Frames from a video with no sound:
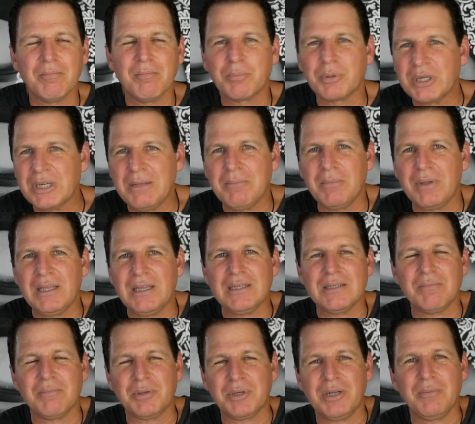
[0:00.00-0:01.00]
pretty
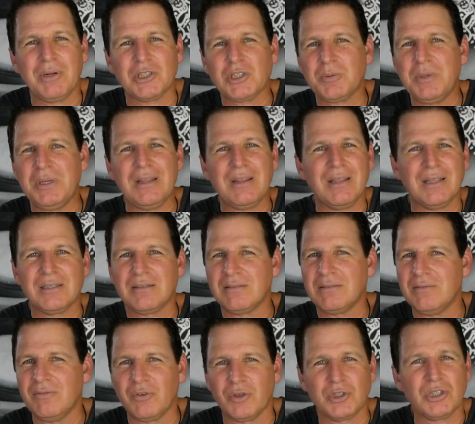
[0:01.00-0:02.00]
much mean that
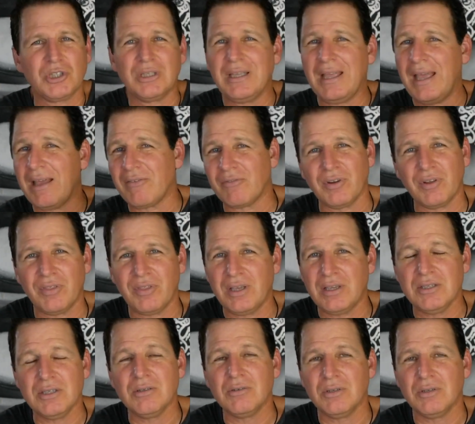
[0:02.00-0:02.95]
virtually everything